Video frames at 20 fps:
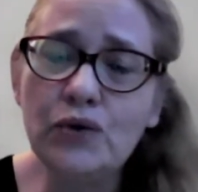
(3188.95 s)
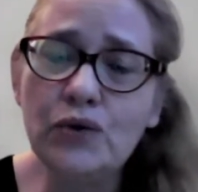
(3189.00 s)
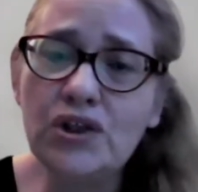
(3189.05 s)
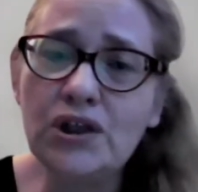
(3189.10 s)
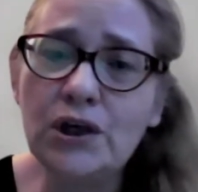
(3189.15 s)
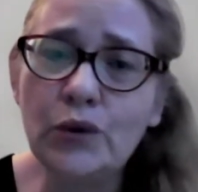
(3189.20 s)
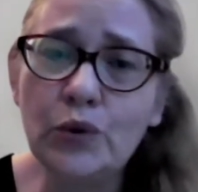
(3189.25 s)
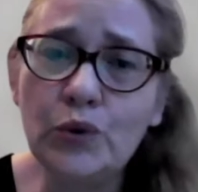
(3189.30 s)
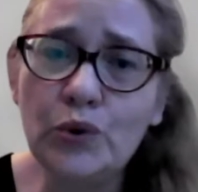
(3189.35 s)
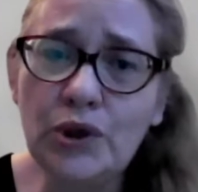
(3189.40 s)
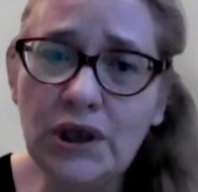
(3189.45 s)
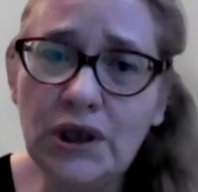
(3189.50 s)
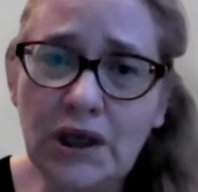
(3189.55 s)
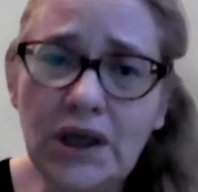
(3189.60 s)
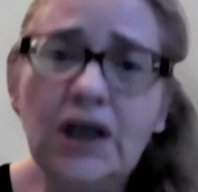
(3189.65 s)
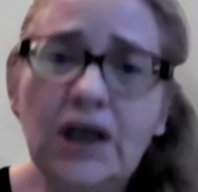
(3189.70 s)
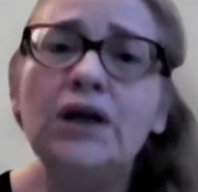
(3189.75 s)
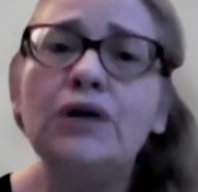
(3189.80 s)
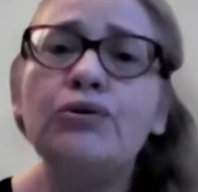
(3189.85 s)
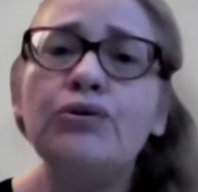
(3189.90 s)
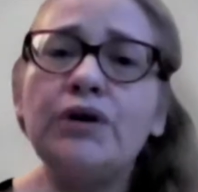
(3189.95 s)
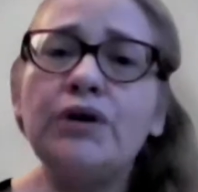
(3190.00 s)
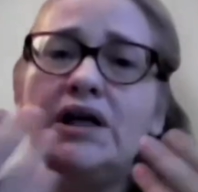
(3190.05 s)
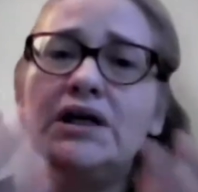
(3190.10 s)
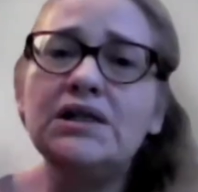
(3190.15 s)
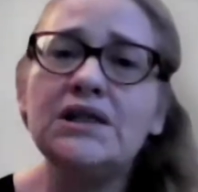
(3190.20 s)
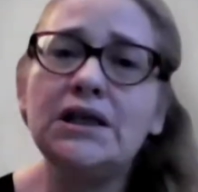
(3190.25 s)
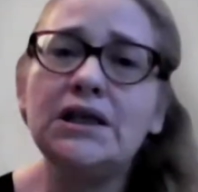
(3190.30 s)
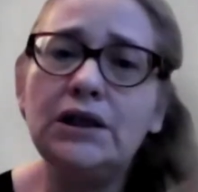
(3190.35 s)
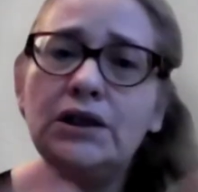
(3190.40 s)
and Saudi
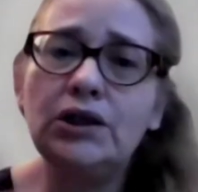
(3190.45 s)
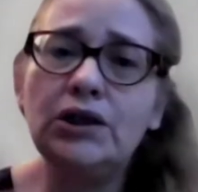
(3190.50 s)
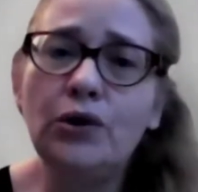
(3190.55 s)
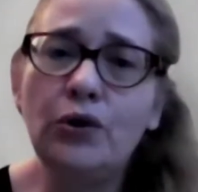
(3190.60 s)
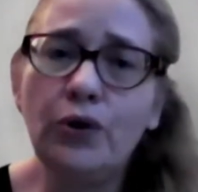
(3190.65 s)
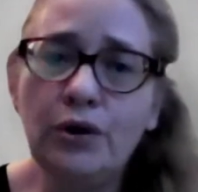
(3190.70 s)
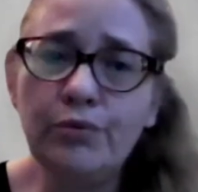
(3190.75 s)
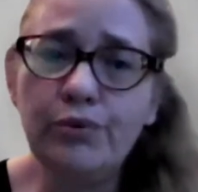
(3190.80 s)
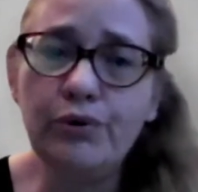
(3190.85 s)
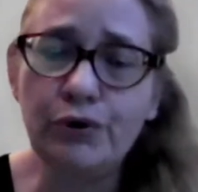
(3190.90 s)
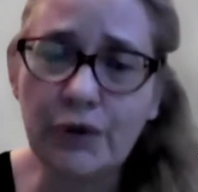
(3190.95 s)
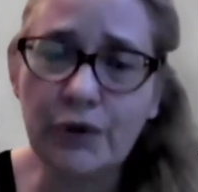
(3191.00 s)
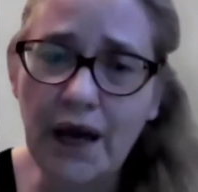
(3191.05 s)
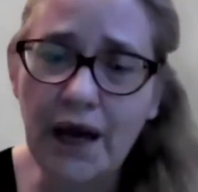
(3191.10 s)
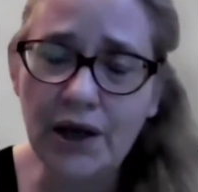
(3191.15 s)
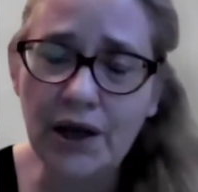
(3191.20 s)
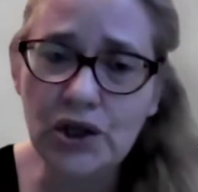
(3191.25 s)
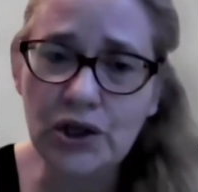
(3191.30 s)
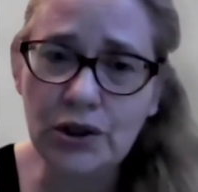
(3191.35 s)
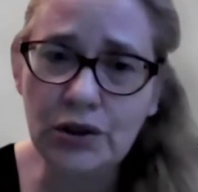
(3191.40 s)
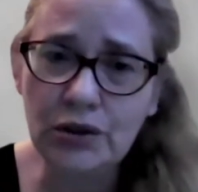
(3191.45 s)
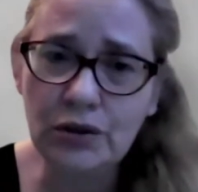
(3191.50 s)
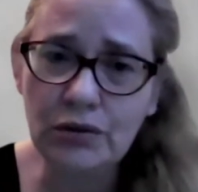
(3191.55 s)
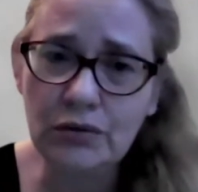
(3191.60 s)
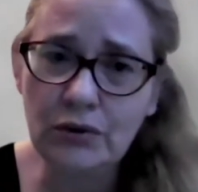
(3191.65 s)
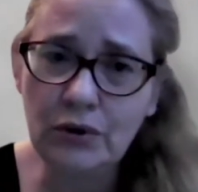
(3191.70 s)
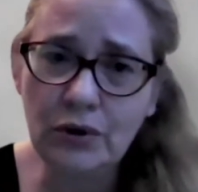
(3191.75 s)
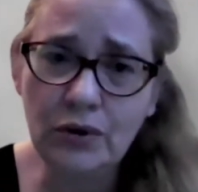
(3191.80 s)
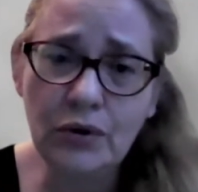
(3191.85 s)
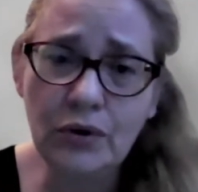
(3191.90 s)
increasing the oil production,
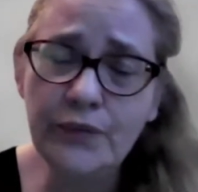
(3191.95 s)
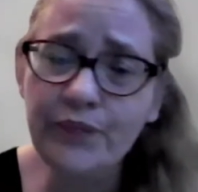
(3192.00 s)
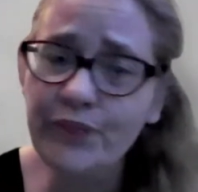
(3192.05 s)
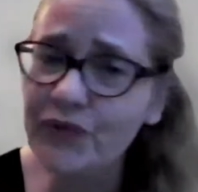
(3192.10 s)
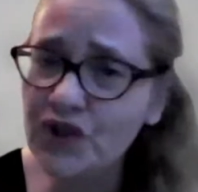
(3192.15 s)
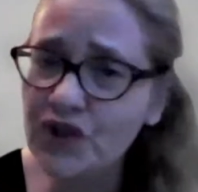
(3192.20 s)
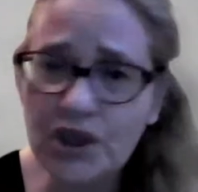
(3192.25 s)
you know,